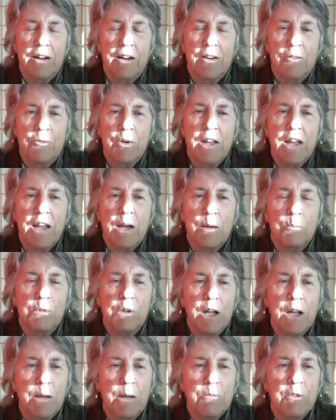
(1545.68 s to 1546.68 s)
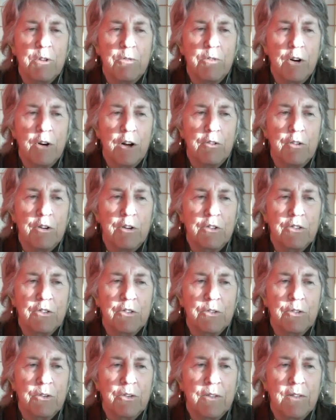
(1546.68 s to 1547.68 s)
We can't blame the
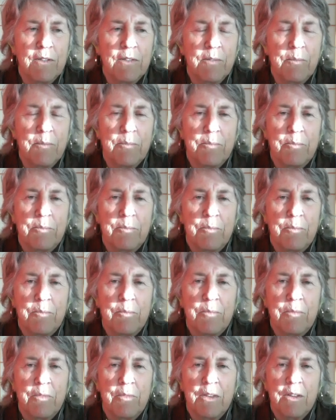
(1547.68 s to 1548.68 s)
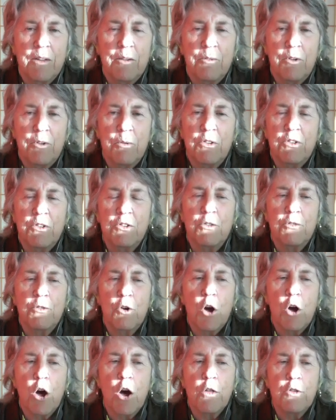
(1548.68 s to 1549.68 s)
virus. We always look
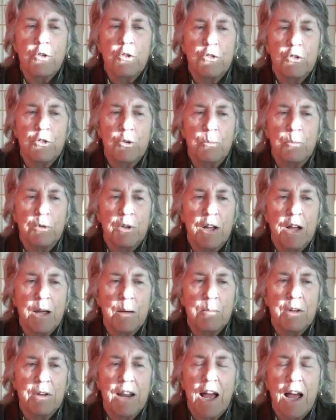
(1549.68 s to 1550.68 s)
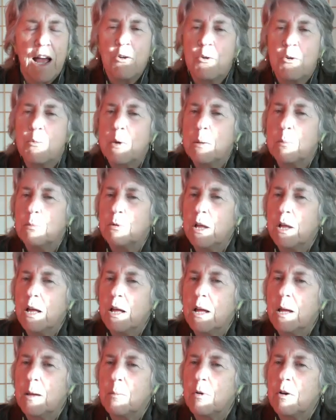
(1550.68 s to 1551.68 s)
for others to blame, but how can we
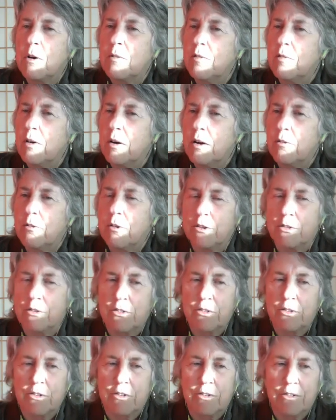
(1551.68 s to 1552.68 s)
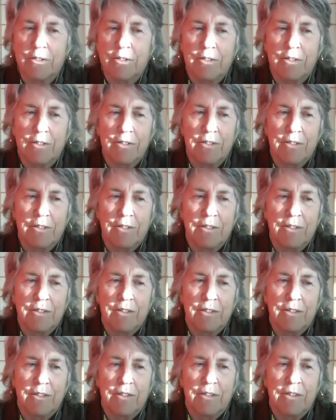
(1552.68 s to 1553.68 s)
blame a virus?
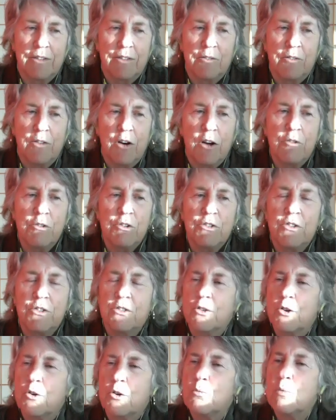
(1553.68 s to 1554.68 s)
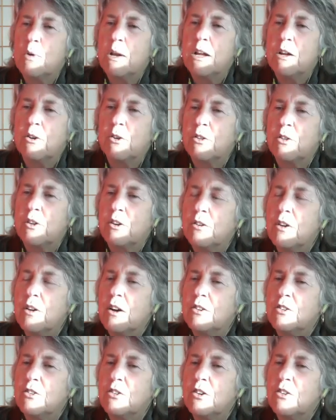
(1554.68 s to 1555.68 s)
Viruses are real, they're
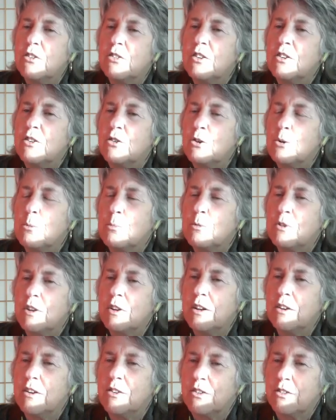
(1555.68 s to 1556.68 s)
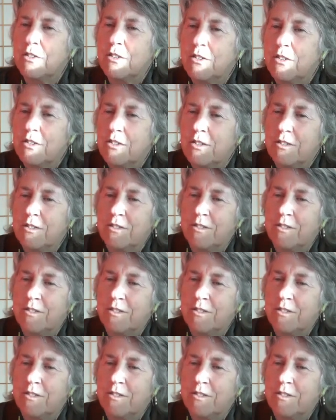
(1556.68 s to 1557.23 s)
not just interpretations.